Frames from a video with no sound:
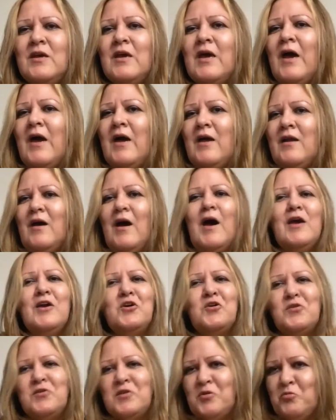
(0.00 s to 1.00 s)
And I
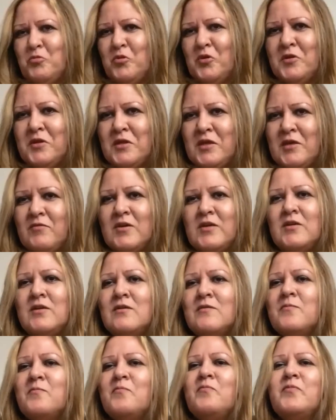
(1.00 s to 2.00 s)
couldn't believe it.
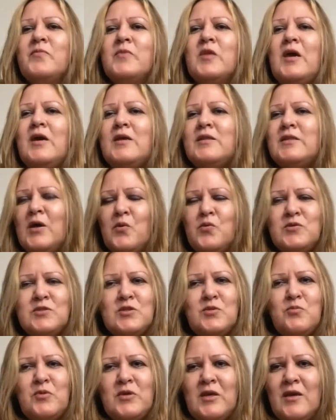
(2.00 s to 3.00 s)
And that was the
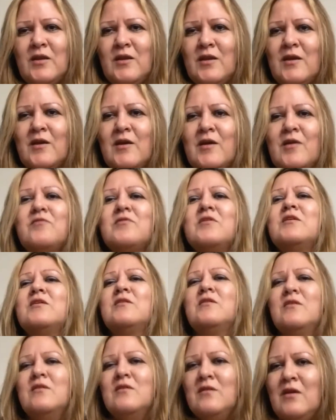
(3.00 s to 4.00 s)
beginning of,
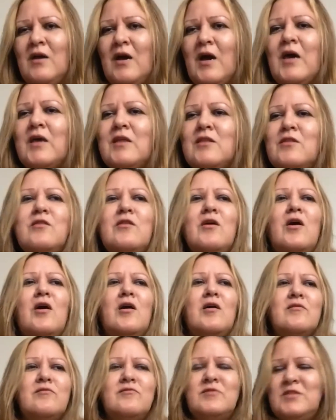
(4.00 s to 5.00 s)
I
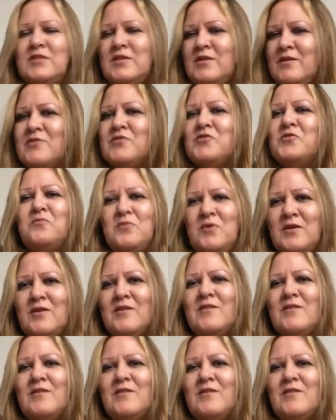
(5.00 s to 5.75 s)
loved to read.